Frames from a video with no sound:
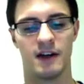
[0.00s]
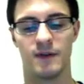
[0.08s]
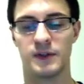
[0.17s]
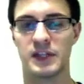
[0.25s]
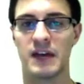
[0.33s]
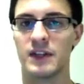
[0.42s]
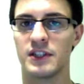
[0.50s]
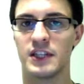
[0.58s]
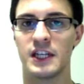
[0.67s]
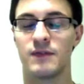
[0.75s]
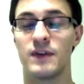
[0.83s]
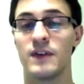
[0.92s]
if you save it as C
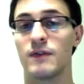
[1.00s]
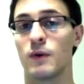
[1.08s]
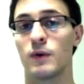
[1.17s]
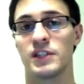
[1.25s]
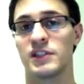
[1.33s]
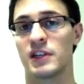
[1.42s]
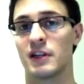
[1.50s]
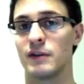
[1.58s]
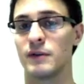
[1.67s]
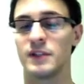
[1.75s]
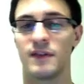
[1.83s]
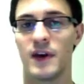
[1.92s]
S V, of course, it's going to
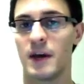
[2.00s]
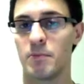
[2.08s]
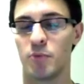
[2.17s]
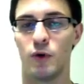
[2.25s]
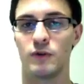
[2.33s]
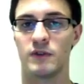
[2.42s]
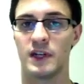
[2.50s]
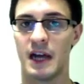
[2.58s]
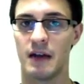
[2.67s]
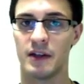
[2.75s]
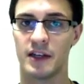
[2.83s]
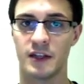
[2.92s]
lose if you had bold or
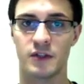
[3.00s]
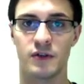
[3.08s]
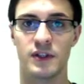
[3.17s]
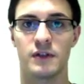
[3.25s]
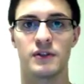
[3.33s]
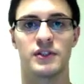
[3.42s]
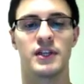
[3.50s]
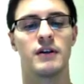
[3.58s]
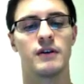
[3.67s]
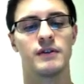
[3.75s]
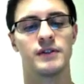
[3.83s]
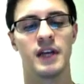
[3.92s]
italic entries in your
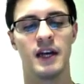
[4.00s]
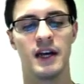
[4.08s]
cells.